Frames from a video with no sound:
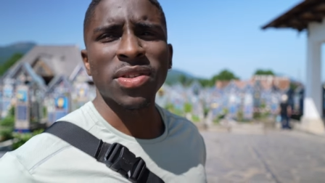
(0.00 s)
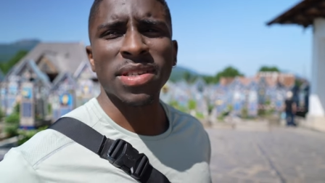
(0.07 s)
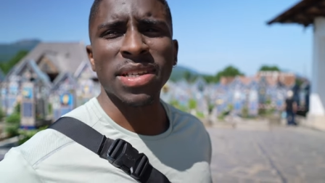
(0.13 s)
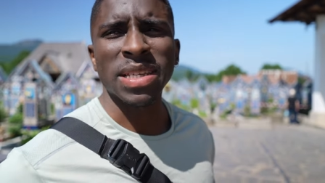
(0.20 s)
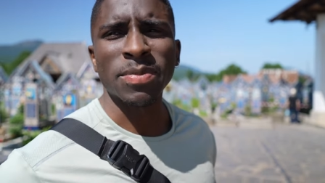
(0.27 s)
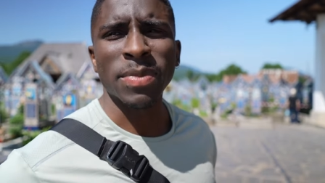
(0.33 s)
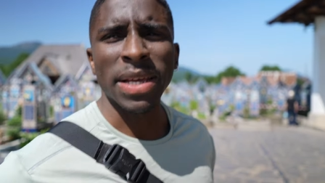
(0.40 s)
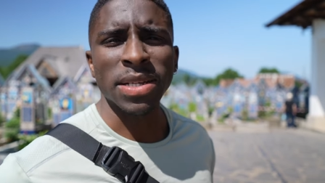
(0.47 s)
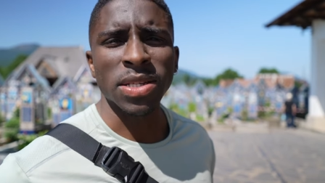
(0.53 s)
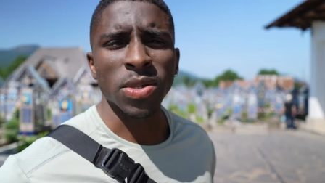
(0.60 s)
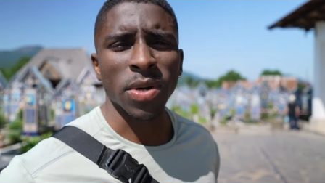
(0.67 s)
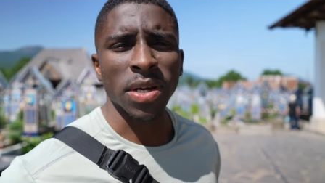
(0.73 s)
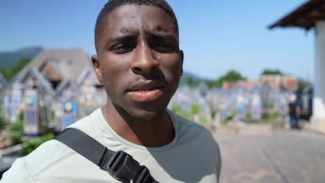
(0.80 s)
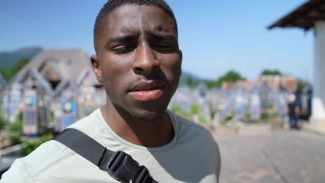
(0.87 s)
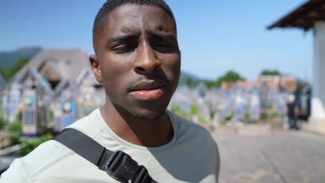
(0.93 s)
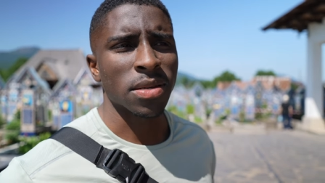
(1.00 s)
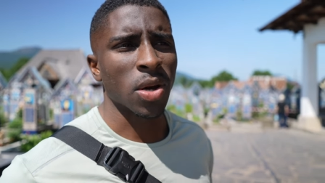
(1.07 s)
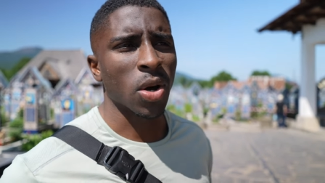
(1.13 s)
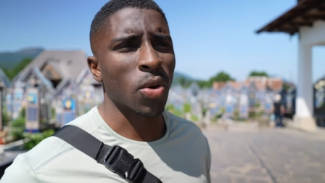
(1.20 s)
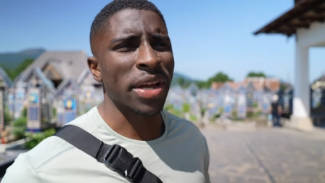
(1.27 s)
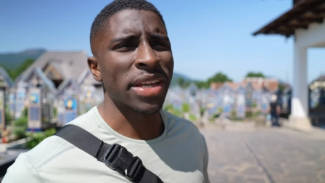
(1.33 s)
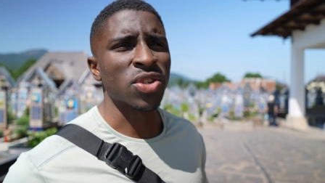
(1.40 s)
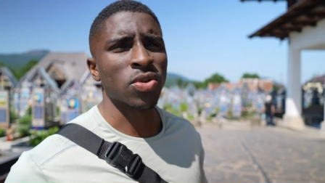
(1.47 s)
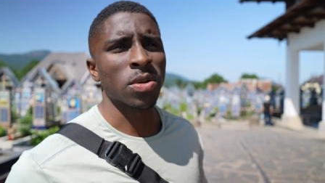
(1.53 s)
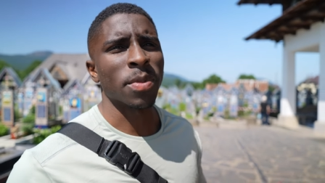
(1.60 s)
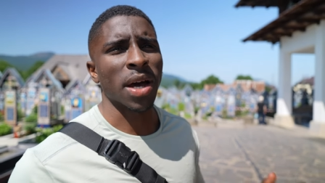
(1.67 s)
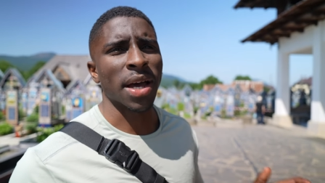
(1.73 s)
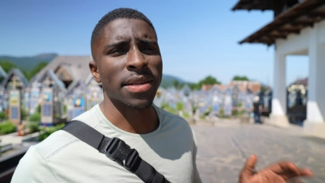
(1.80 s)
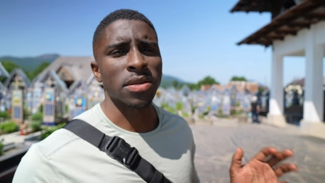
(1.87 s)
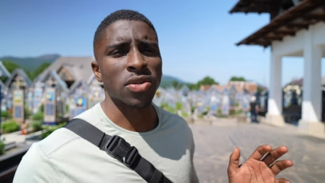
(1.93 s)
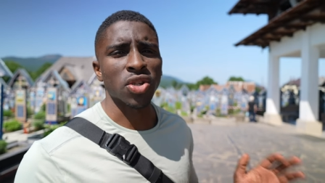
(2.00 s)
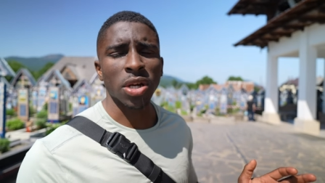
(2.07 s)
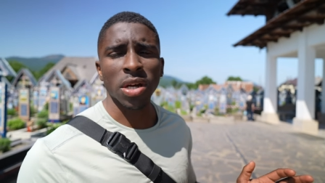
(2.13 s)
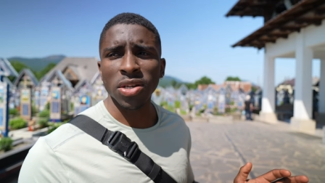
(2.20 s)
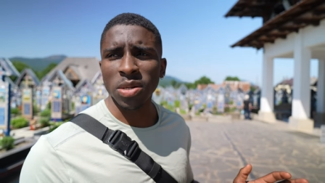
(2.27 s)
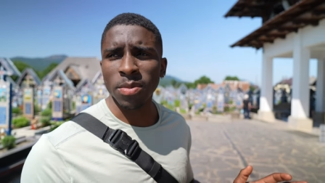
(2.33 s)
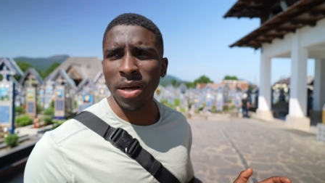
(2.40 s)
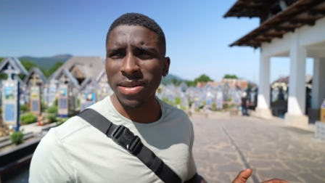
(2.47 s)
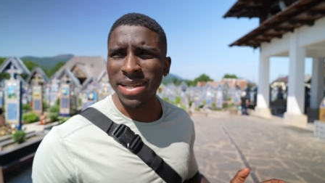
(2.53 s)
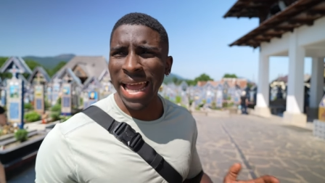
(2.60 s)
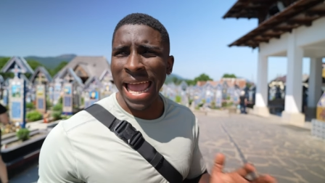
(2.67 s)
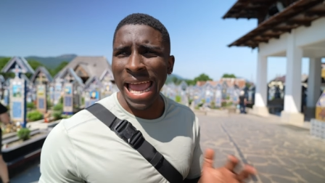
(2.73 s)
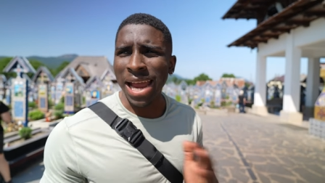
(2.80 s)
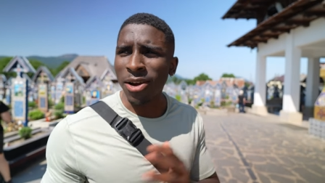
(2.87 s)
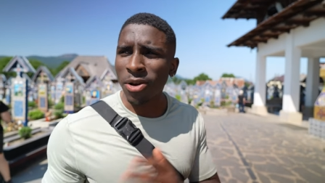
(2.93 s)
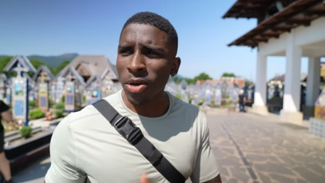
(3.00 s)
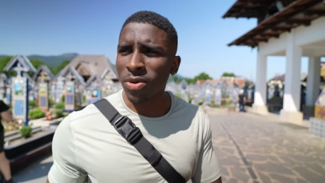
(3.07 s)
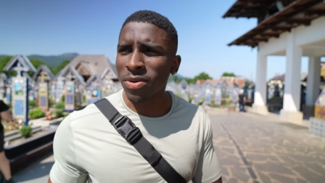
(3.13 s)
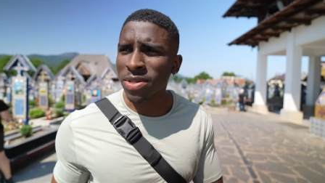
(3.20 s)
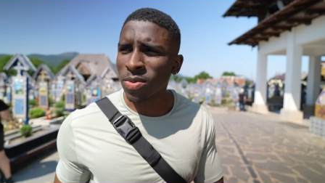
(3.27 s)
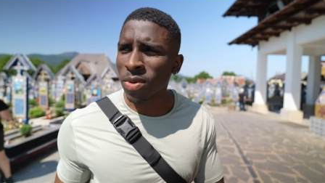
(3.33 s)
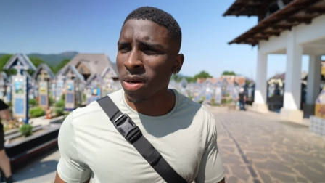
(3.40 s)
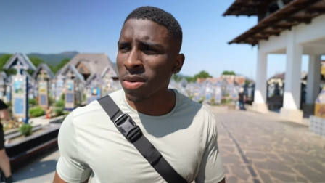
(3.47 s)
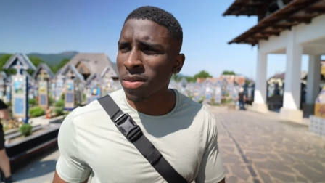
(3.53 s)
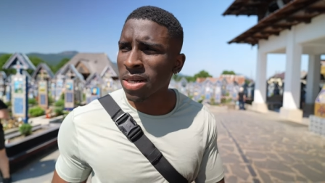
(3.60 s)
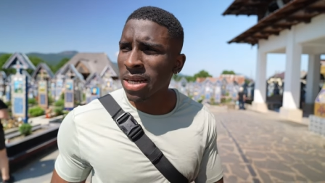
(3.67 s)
just explained to us the whole history behind the church, about the area as well.